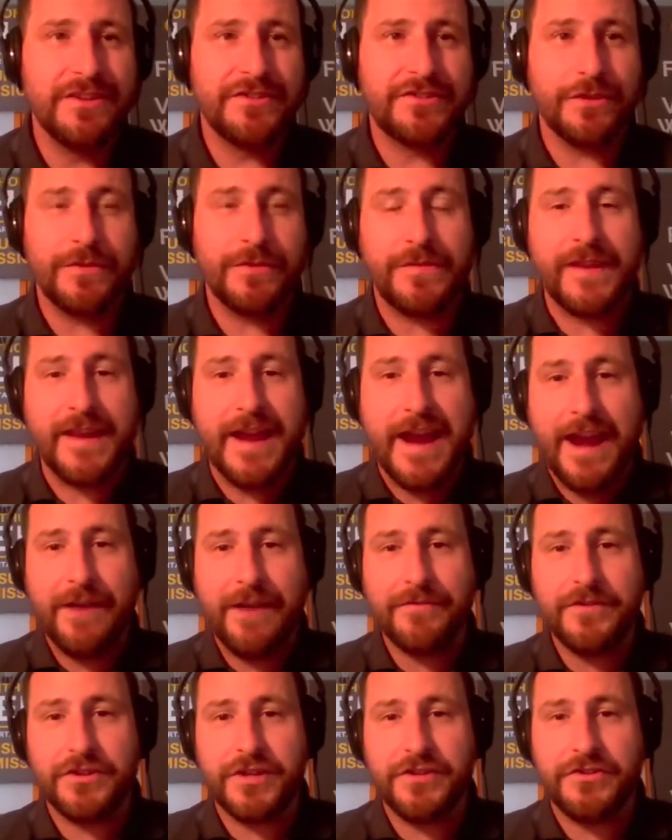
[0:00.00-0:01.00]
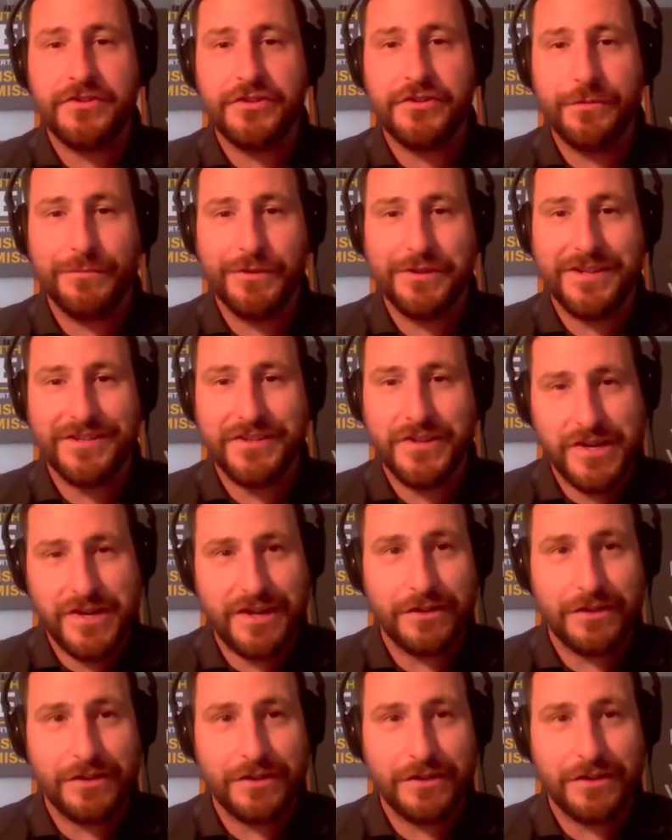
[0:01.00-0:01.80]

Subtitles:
so that the average consumer doesn't need a